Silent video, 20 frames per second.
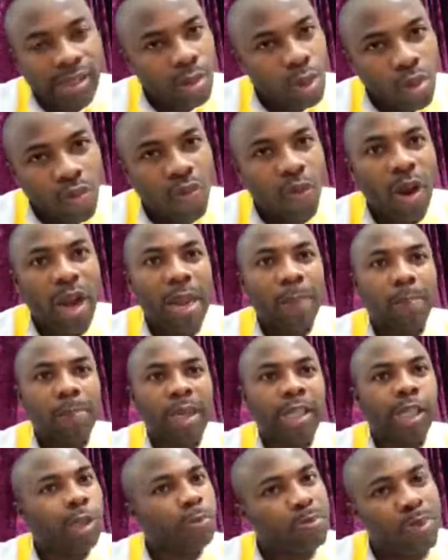look for a
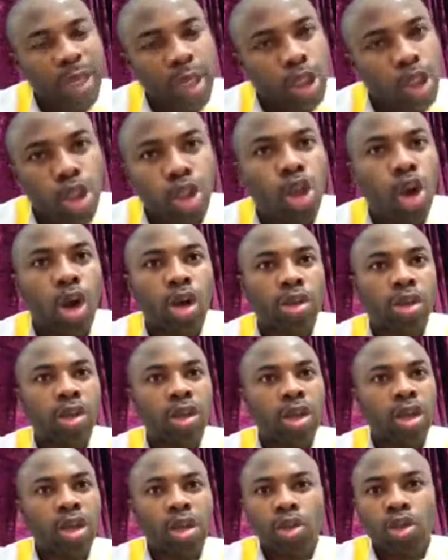place. Speak to God.
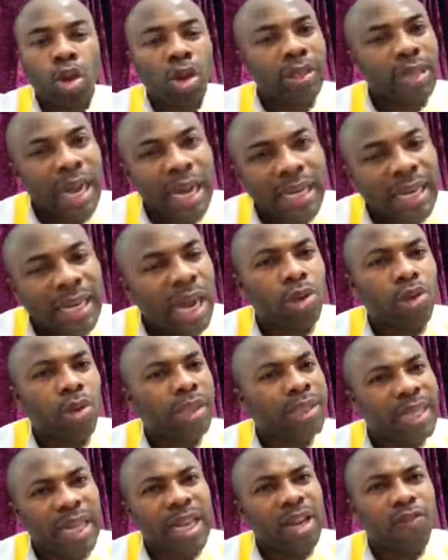Don't allow
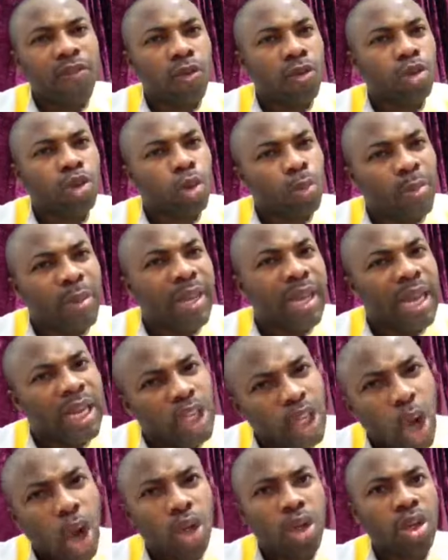your telephone to be
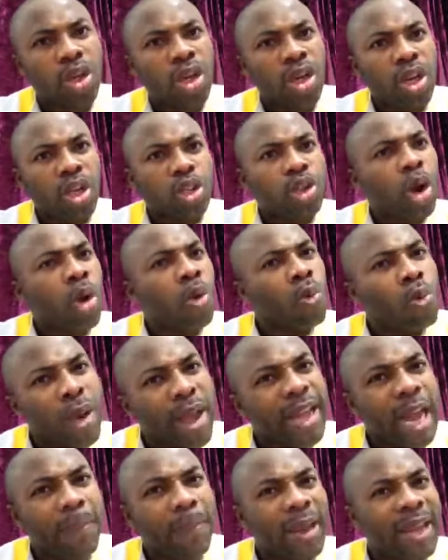a God. Don't
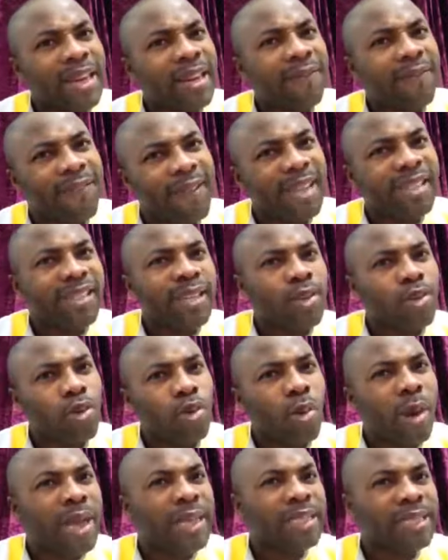wake up and the first thing
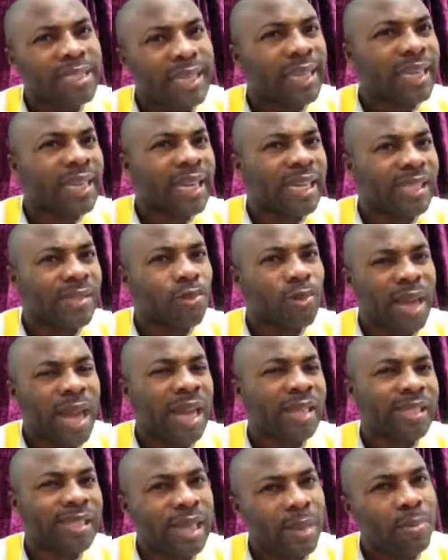you go and check is
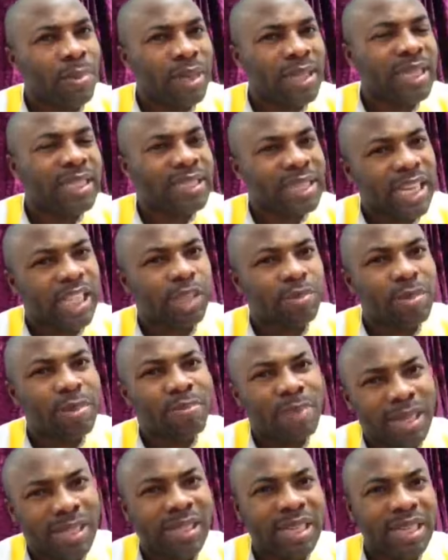has somebody text
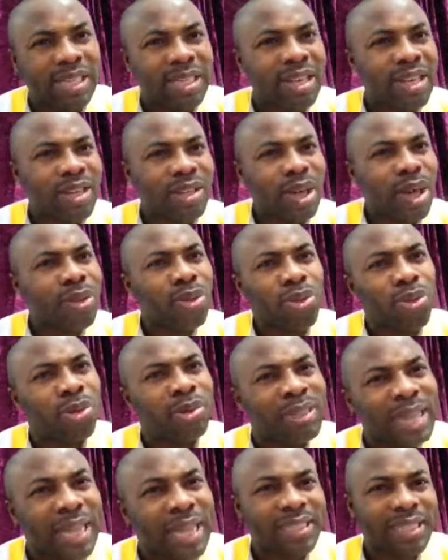me message. Don't
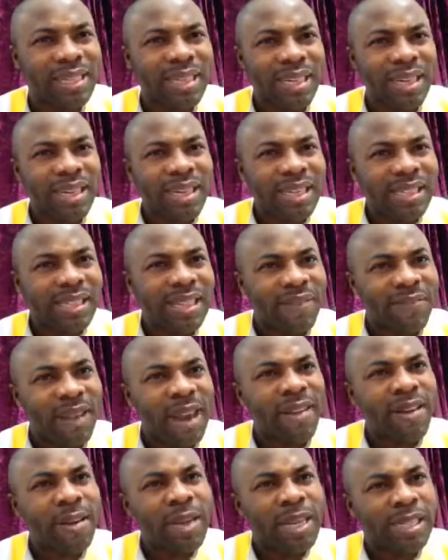do that. It's a
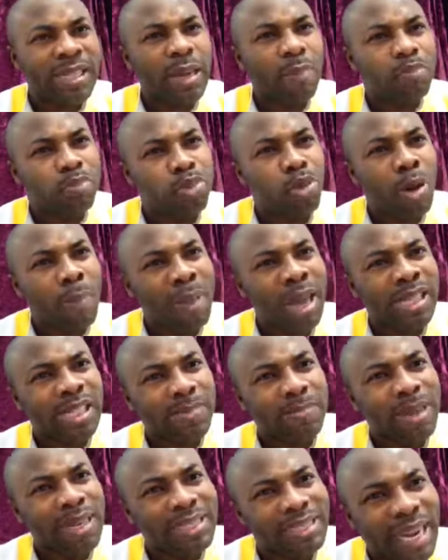very it's a poor
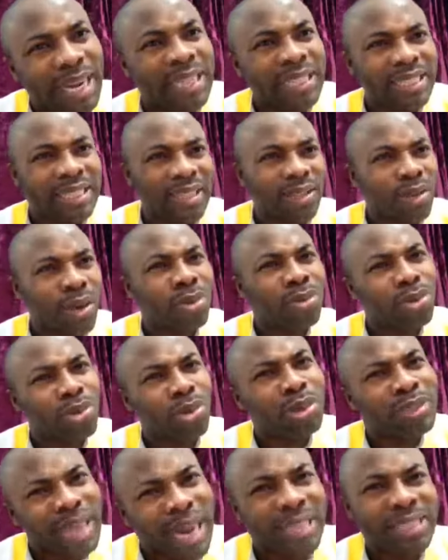man's mentality. Don't
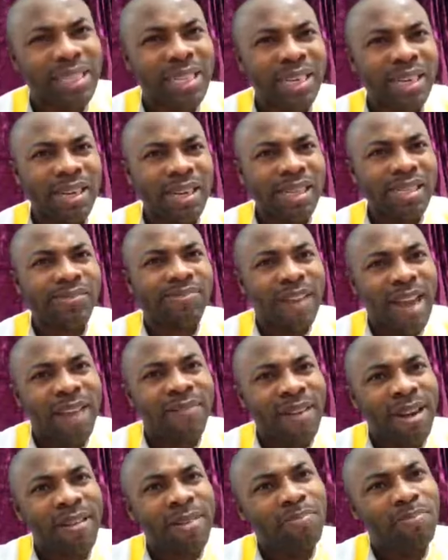do that. It's
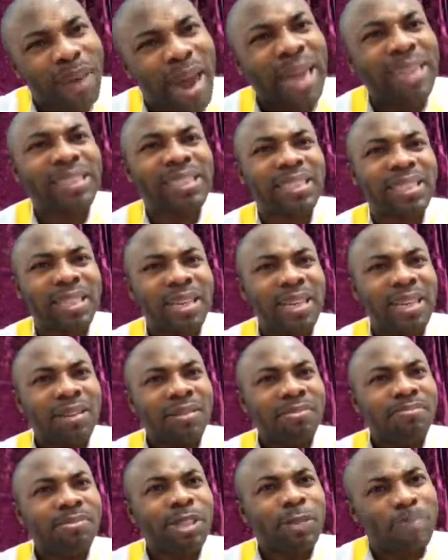very, very bad.
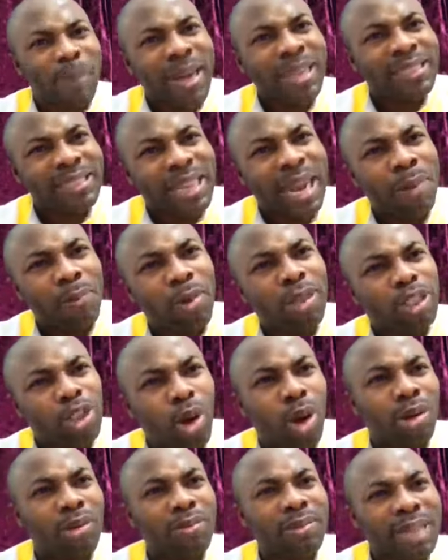Spend time
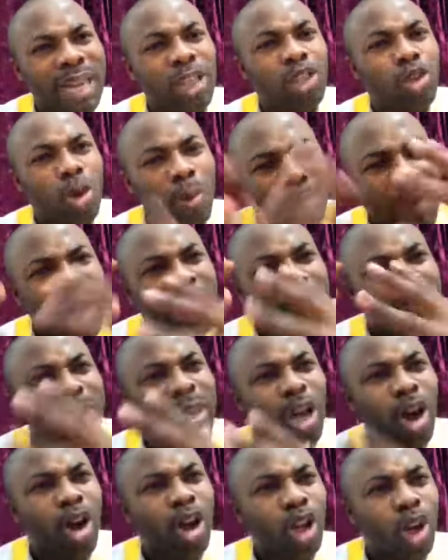with God. Let your mind
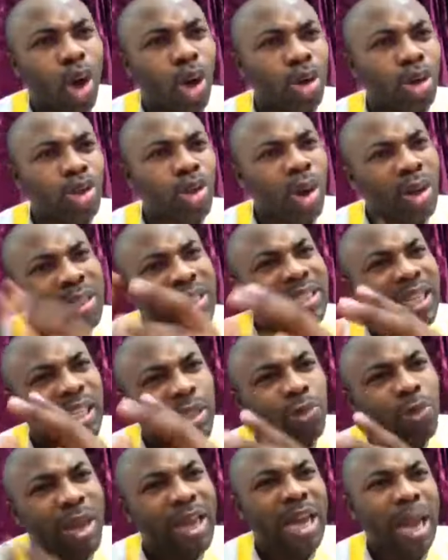be on God. Don't
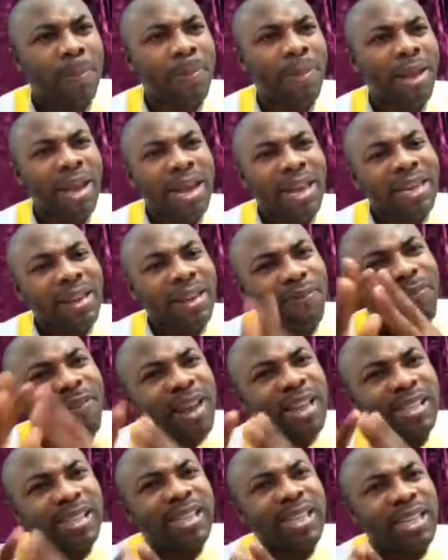just wake up and the
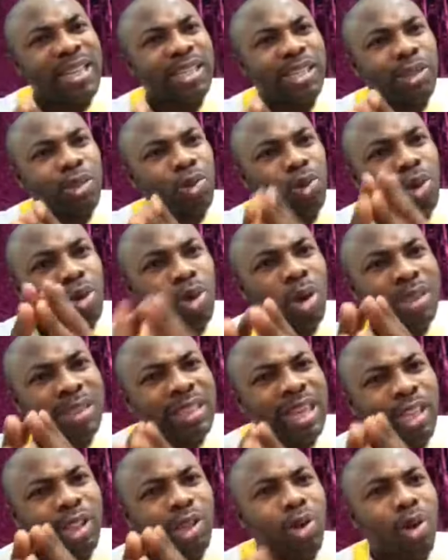first thing is you
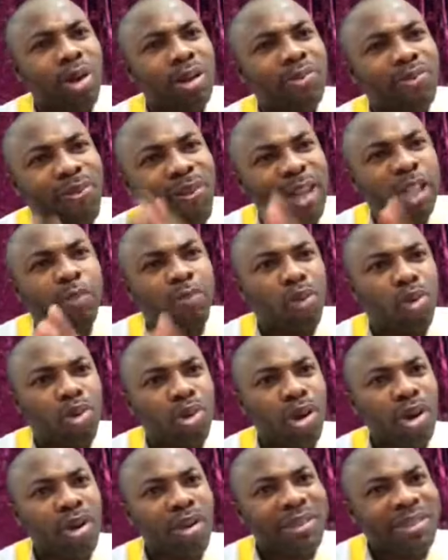go just go on
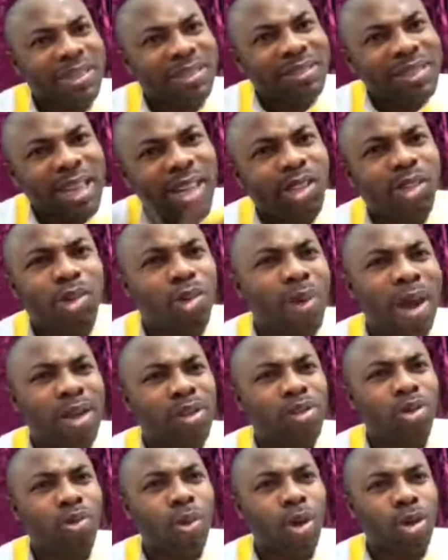Facebook just to go
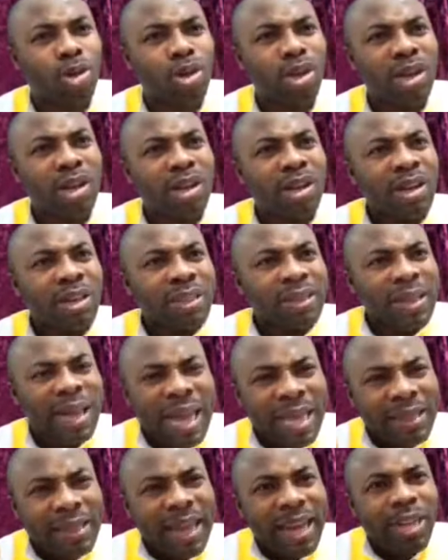and do what?
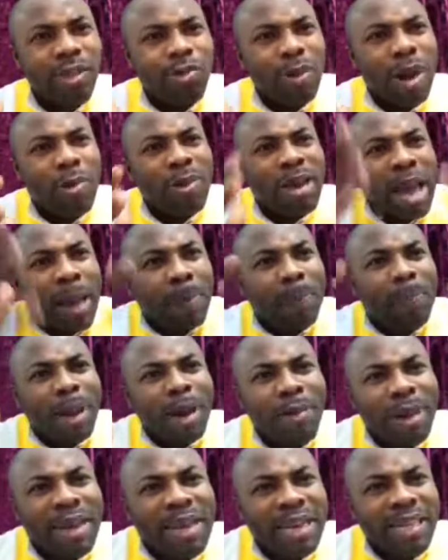And that is why we are
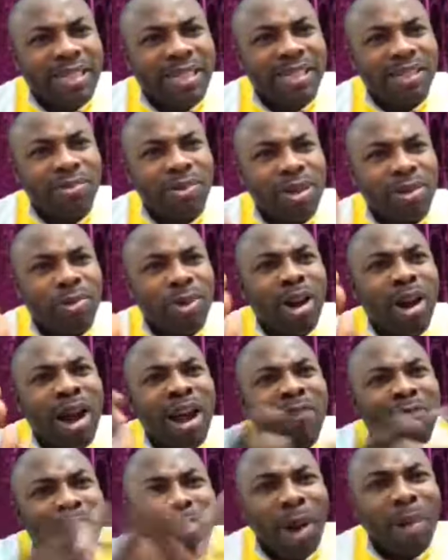powerless. We, we
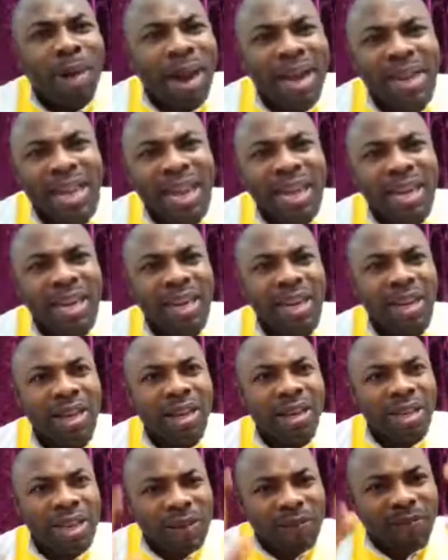don't have power again
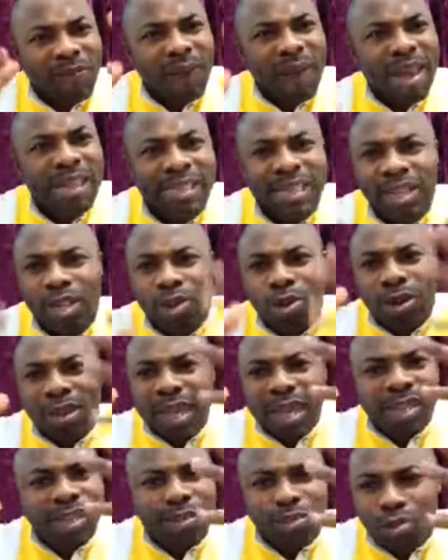the first thing you
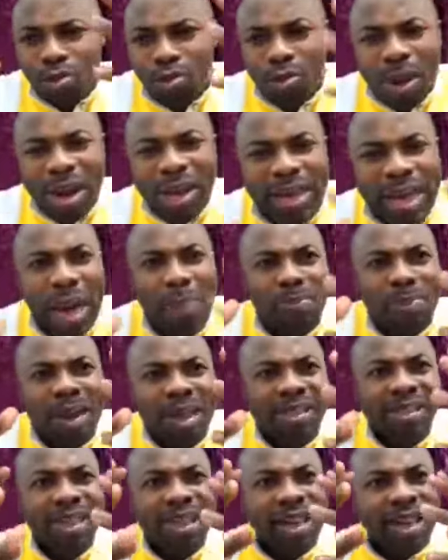just wake up
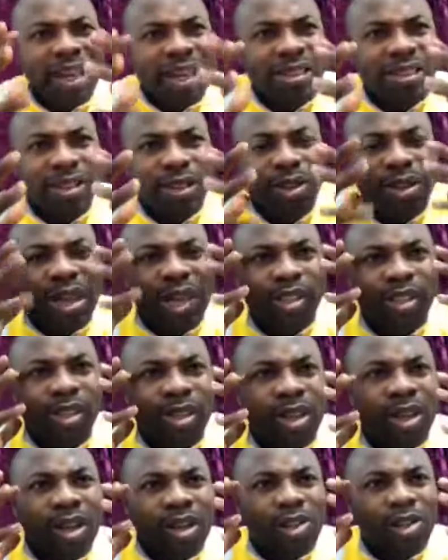as is you
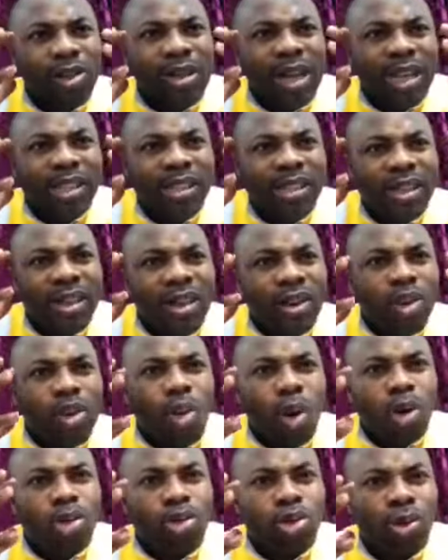just you just
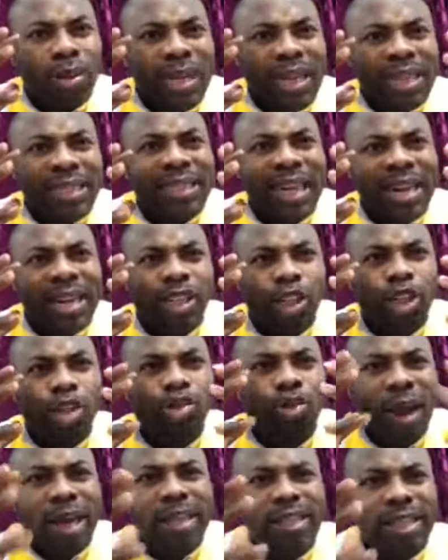go to internet
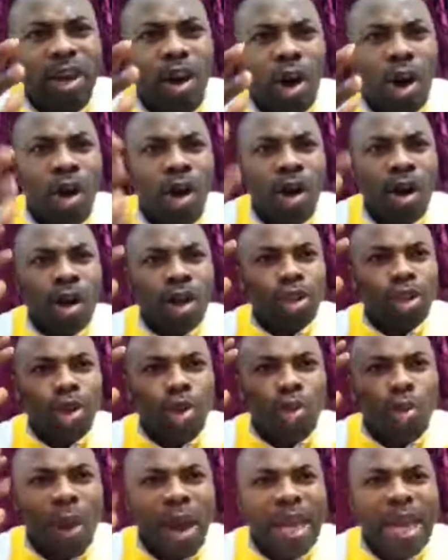straight or
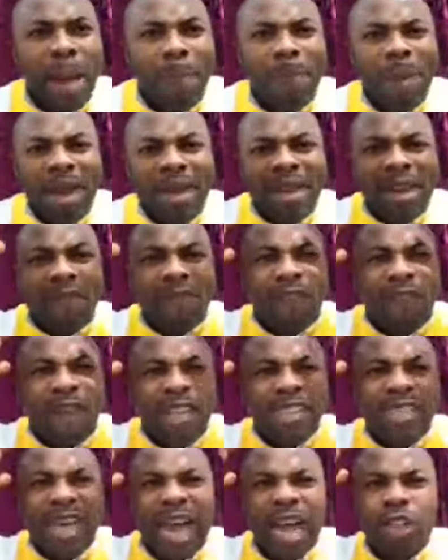you wake up and the
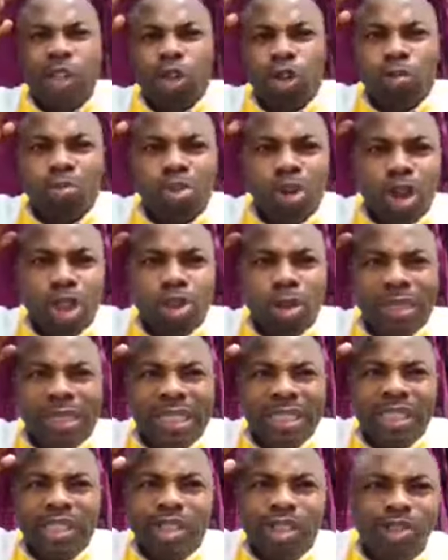first as you brush your
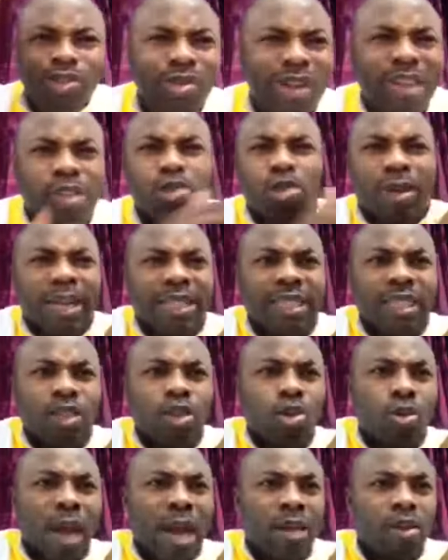teeth straight to
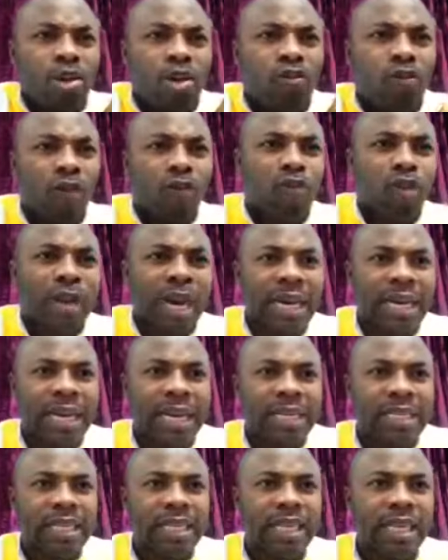kitchen to go and look for food
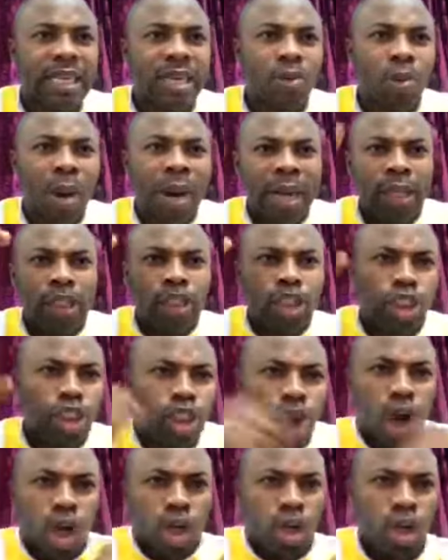and eat what a
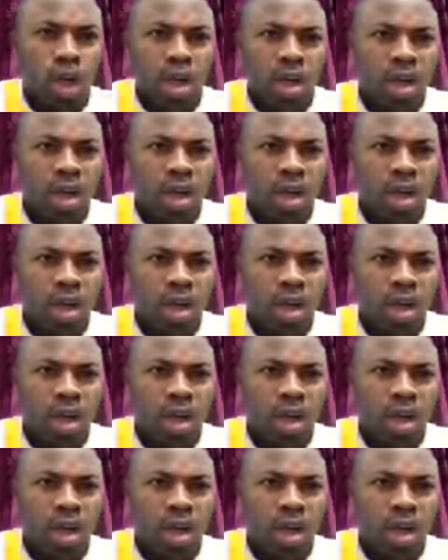shock